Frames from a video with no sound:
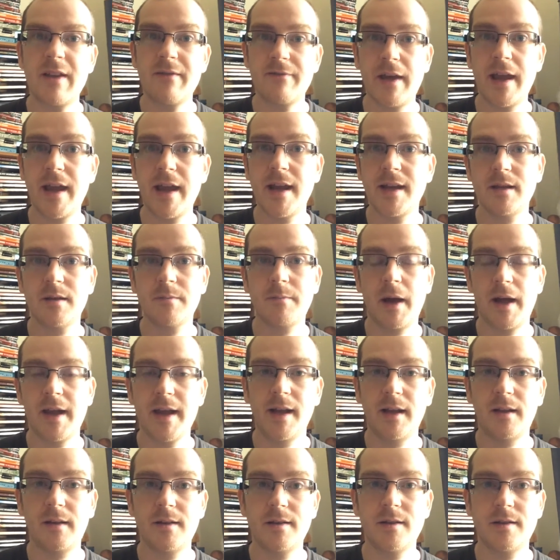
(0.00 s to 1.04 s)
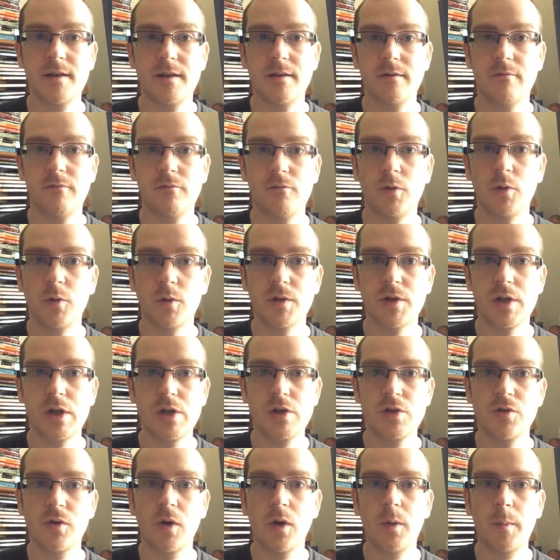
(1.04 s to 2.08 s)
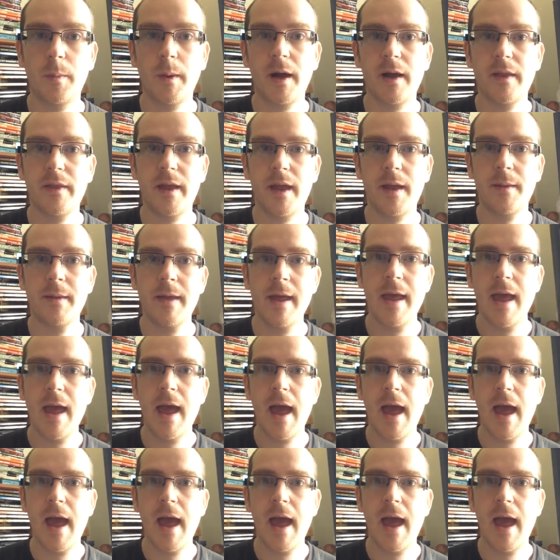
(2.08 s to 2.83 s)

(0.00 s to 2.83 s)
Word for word: invaded by England and ruled and controlled by them.